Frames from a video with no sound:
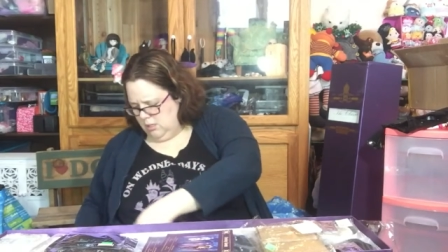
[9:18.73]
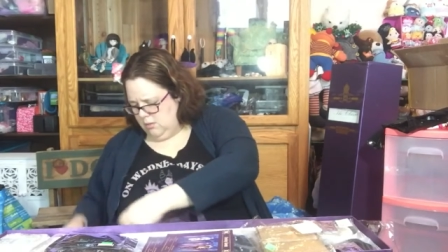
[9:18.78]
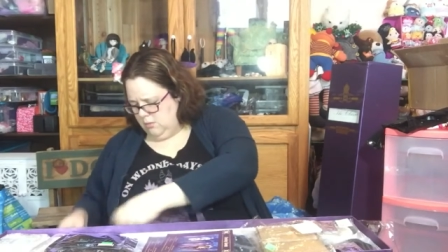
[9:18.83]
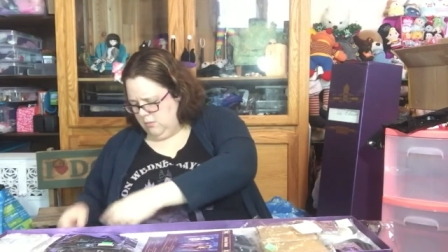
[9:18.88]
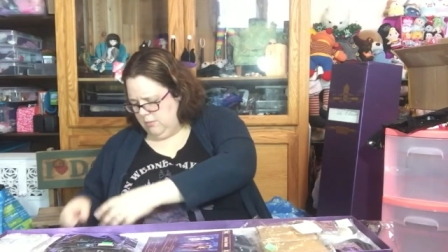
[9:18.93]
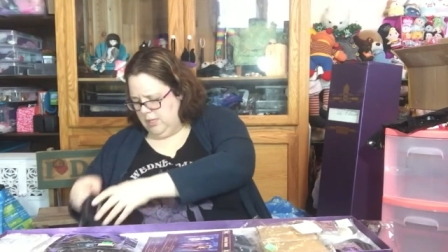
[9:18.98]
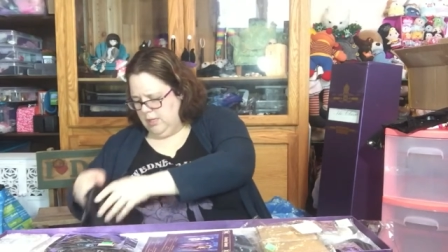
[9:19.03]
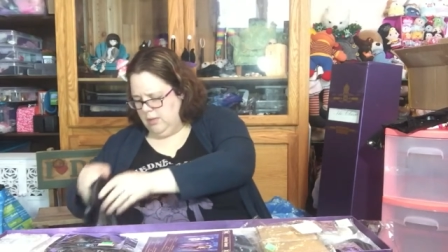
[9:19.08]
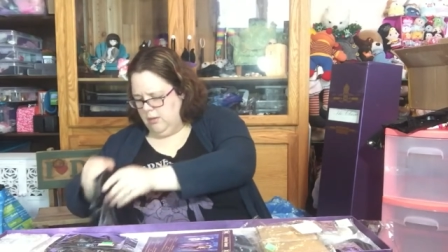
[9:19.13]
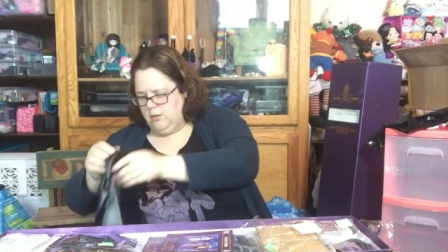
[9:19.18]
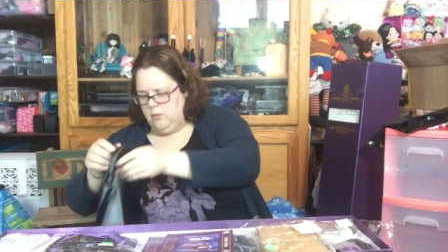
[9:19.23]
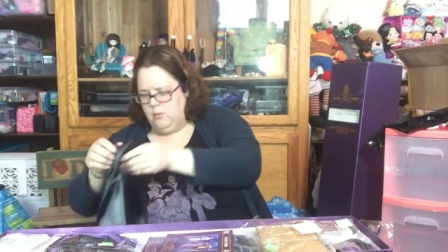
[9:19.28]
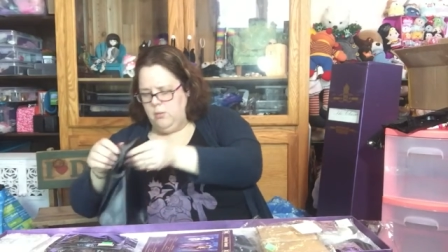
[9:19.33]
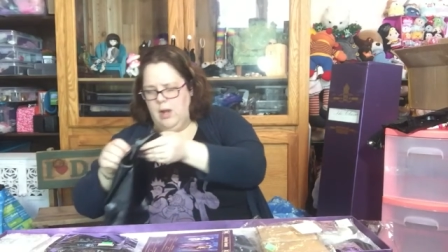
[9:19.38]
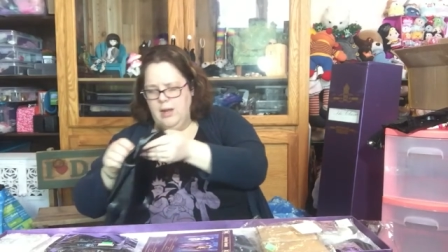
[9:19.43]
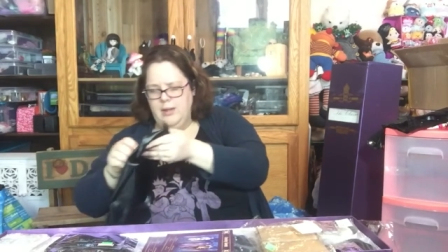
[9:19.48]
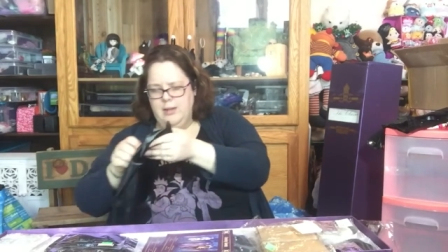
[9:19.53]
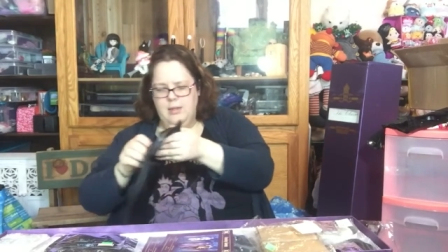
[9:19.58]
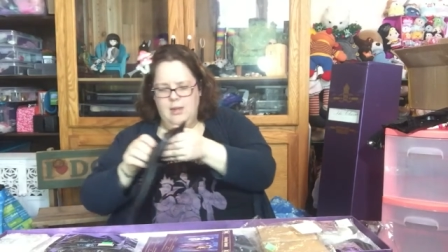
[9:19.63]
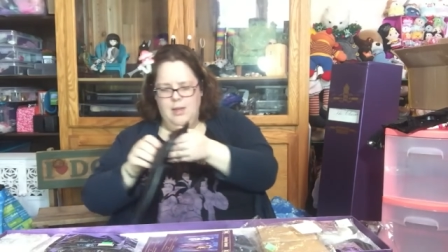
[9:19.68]
Oh my lord,
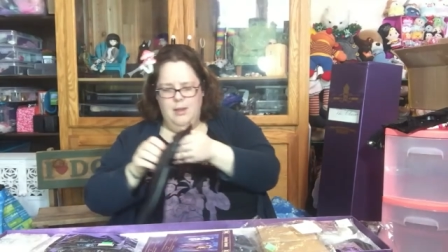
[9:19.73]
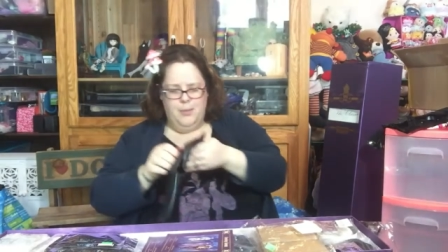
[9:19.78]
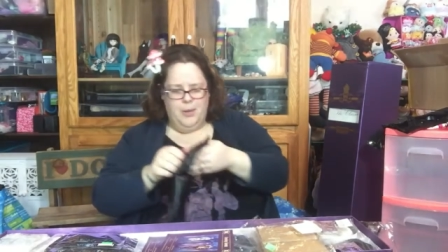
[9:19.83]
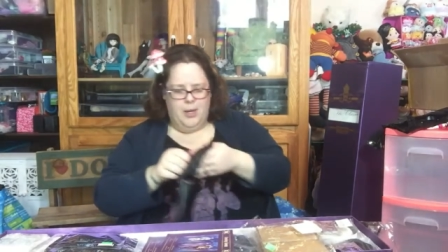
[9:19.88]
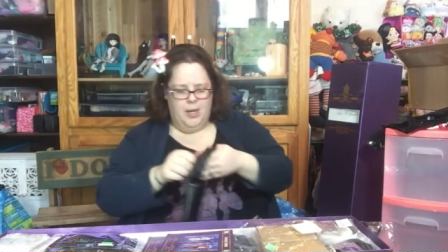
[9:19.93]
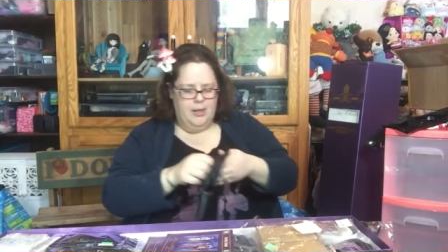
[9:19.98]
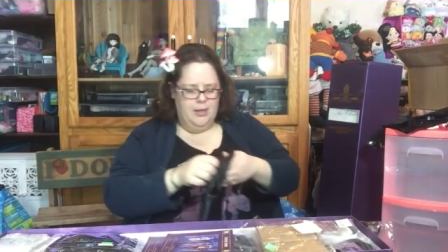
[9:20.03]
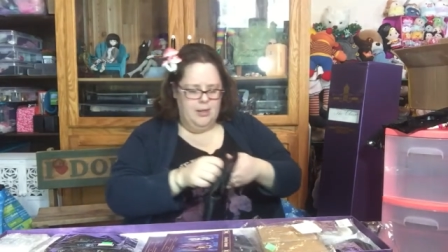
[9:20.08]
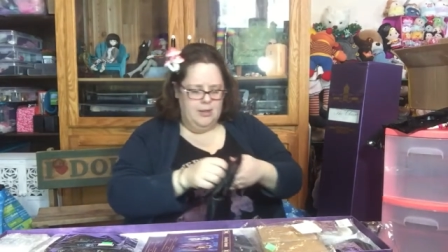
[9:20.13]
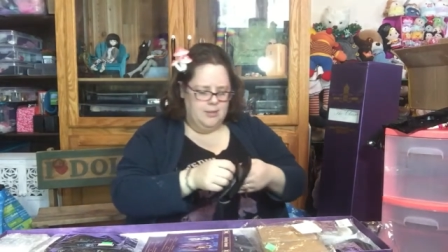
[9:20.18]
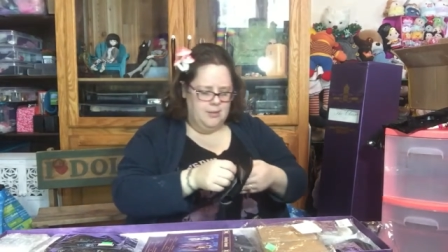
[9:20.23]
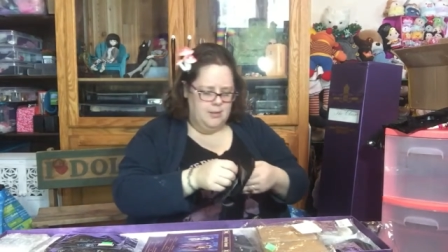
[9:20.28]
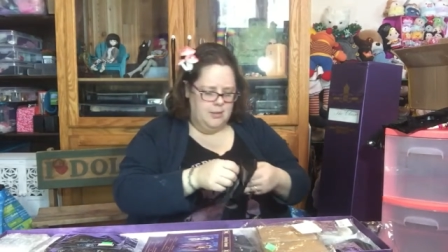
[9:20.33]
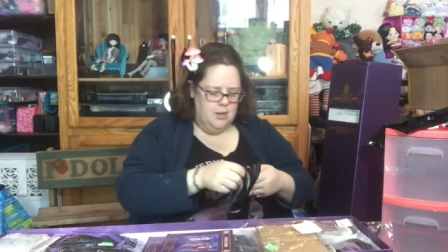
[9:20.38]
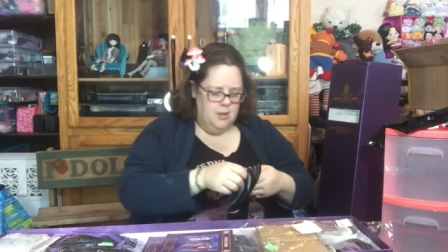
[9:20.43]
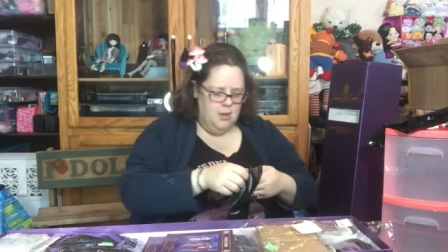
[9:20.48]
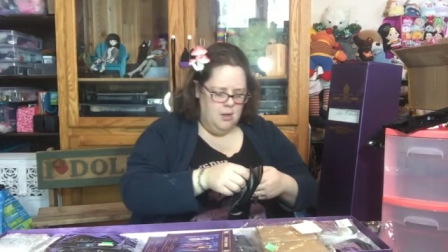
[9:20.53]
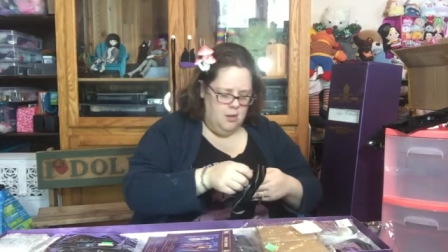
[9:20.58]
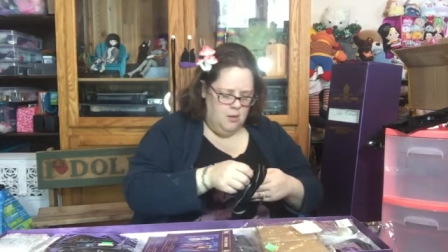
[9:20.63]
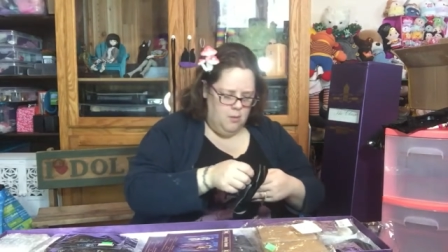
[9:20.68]
why did I buy
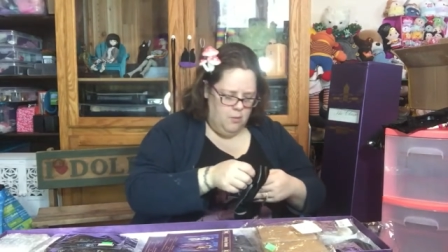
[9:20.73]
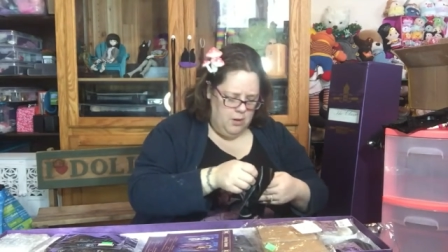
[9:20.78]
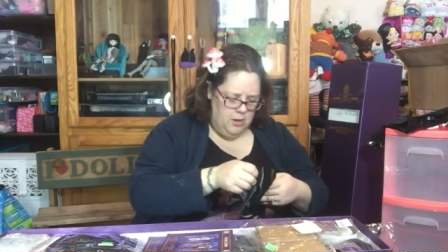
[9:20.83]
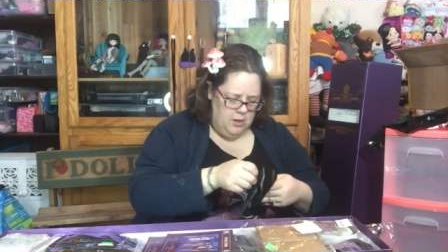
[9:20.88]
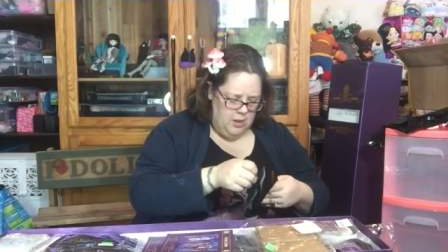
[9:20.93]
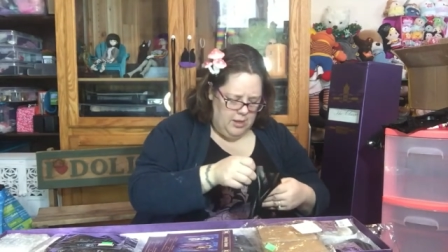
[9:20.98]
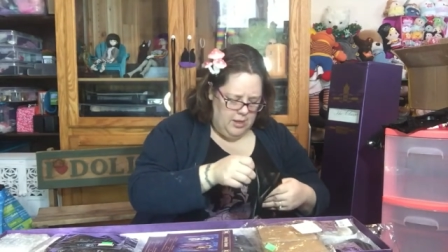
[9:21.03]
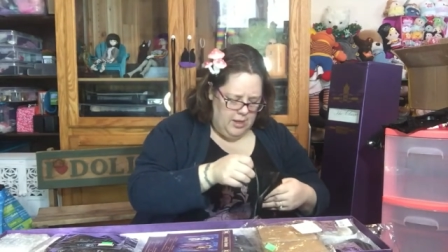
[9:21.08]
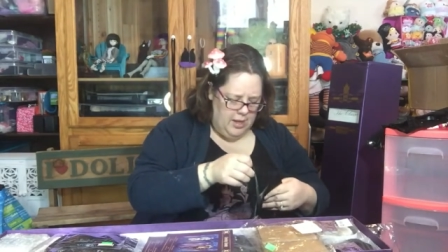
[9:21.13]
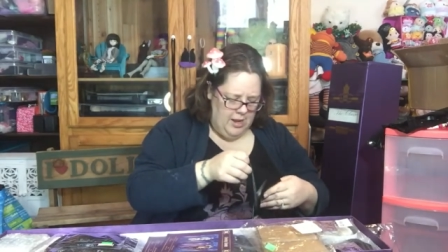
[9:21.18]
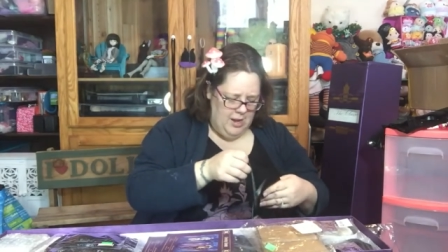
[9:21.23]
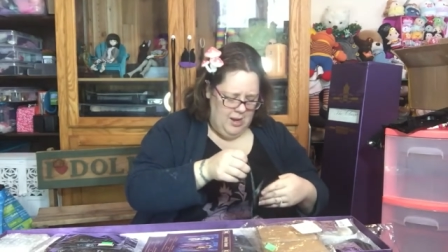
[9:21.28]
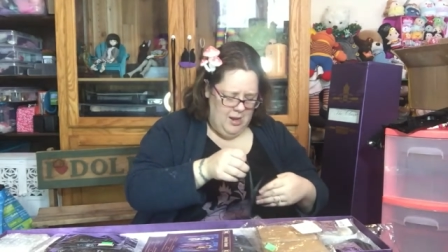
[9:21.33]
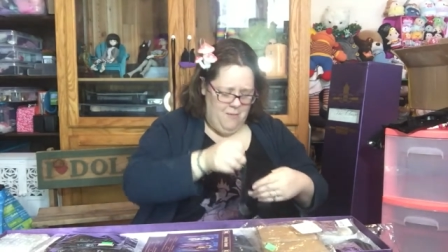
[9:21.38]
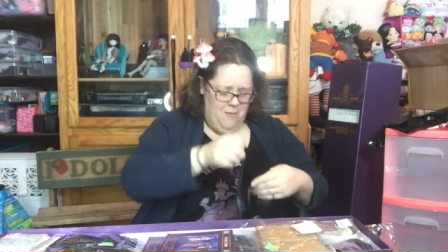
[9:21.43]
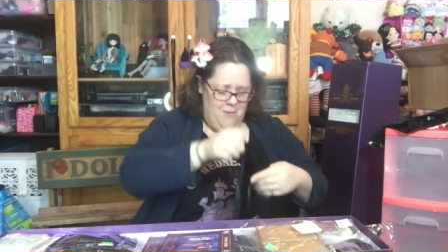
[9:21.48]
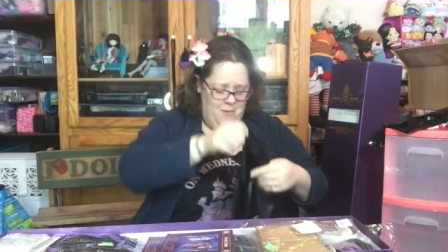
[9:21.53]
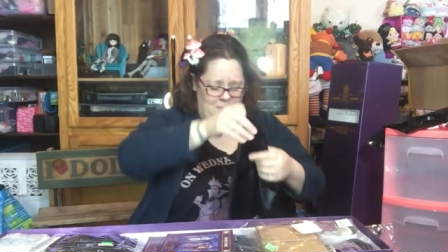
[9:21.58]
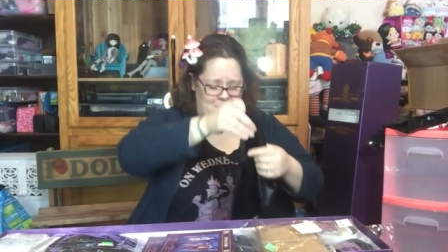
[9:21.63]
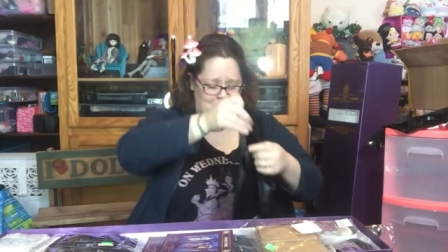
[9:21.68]
this when I can't
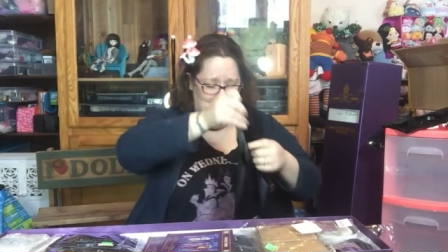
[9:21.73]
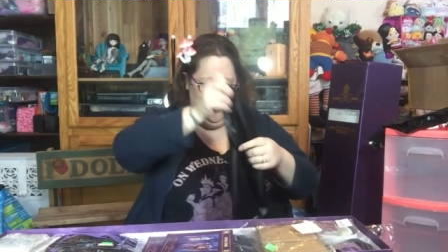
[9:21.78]
even